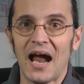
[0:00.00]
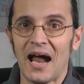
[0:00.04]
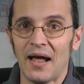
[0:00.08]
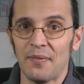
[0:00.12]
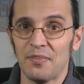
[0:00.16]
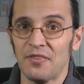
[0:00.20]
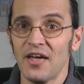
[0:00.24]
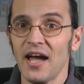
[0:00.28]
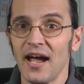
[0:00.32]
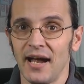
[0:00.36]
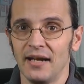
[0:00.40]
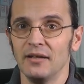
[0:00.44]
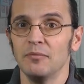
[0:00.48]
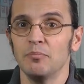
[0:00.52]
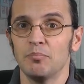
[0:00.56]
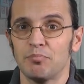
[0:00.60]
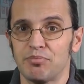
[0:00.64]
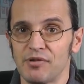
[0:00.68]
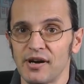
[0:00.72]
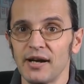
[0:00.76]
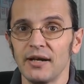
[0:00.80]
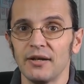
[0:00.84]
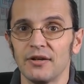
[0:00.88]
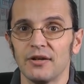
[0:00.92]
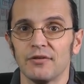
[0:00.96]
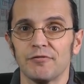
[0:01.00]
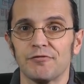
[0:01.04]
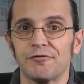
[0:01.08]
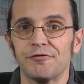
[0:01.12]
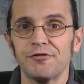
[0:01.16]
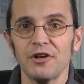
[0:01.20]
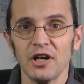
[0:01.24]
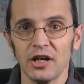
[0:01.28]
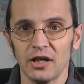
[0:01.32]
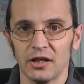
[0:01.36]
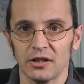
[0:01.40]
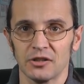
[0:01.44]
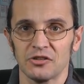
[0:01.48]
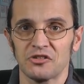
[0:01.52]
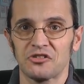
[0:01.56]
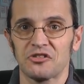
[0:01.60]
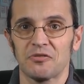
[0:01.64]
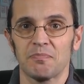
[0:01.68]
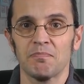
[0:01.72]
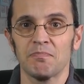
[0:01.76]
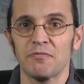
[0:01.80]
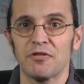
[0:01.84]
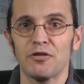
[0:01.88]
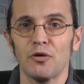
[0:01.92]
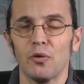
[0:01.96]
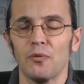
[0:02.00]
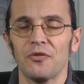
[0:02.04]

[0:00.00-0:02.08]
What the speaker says: And then Britain and France